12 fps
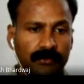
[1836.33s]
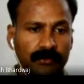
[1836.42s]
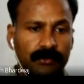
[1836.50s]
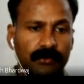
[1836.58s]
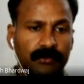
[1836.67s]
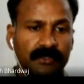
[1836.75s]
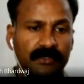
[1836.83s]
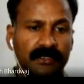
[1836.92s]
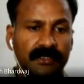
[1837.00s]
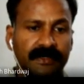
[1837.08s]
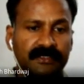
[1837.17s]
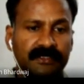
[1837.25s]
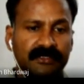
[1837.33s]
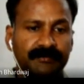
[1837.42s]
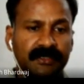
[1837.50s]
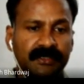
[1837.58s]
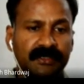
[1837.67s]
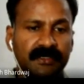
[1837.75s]
During the conduction
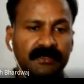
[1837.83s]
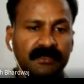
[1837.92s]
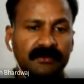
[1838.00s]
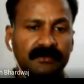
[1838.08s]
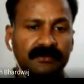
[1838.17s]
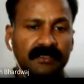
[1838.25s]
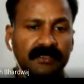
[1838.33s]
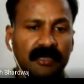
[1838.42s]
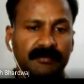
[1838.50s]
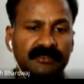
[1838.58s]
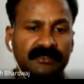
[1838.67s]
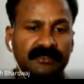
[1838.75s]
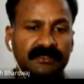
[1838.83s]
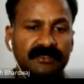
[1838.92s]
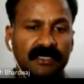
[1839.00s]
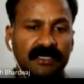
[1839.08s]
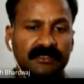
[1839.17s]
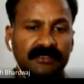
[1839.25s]
period, the capacitor
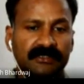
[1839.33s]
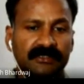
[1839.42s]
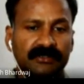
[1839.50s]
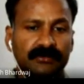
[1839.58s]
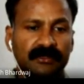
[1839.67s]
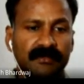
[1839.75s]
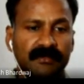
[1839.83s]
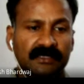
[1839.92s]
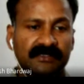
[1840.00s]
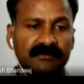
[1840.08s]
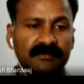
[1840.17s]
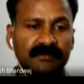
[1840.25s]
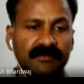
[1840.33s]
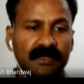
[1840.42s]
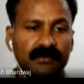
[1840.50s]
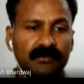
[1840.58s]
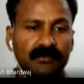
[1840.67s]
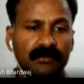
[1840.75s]
charges to the maximum
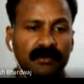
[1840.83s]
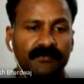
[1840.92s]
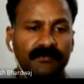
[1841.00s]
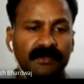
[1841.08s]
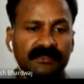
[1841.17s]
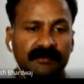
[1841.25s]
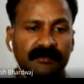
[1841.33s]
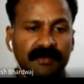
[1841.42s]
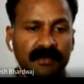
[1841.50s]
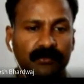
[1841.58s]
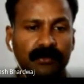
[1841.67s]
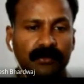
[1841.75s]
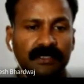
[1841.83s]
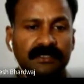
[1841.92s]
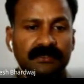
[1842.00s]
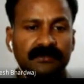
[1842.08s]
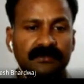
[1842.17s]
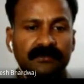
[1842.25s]
value of the supply
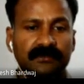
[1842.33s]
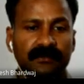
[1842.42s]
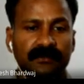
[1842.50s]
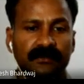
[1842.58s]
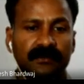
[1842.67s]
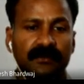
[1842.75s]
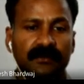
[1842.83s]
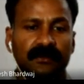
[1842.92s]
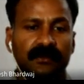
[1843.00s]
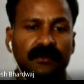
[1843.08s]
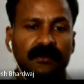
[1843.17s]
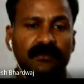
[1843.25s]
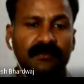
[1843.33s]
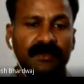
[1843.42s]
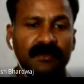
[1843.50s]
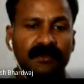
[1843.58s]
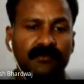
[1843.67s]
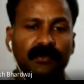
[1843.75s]
voltage.
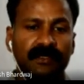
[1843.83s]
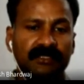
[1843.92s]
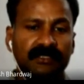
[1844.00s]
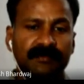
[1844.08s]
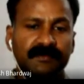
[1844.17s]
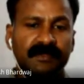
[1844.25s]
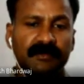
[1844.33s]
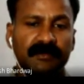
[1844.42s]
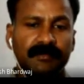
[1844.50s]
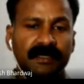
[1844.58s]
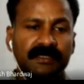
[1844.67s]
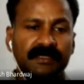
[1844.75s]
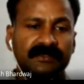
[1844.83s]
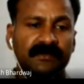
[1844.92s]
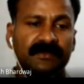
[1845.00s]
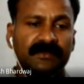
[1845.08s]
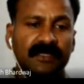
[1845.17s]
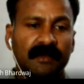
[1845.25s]
When the voltage between the plates
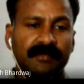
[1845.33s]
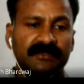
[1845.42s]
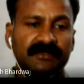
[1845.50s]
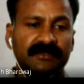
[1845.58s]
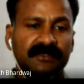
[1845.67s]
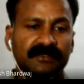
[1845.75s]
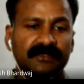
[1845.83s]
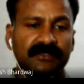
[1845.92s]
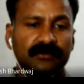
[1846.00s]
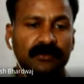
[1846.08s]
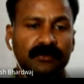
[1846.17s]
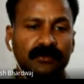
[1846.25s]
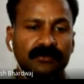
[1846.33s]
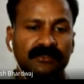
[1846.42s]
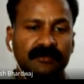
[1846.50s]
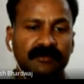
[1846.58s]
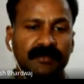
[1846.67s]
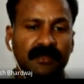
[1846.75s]
of the capacitor is equal to the
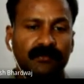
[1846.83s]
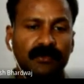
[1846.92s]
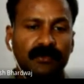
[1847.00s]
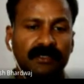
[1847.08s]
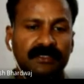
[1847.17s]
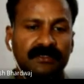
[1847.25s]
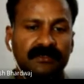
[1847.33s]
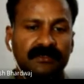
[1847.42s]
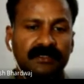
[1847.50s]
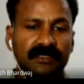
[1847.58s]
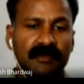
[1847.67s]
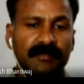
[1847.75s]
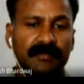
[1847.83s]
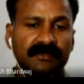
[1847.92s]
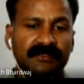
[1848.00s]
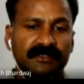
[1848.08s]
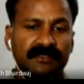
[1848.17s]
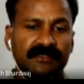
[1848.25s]
supply voltage, the
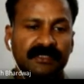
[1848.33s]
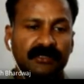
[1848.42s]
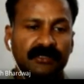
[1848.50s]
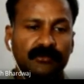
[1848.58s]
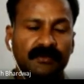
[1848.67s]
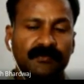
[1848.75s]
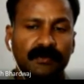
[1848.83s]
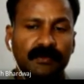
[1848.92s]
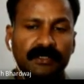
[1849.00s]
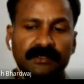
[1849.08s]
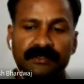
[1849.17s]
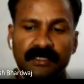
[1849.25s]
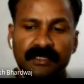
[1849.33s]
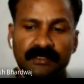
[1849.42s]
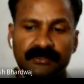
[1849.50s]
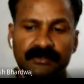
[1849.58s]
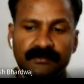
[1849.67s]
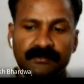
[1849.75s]
capacitor is said to be fully charged.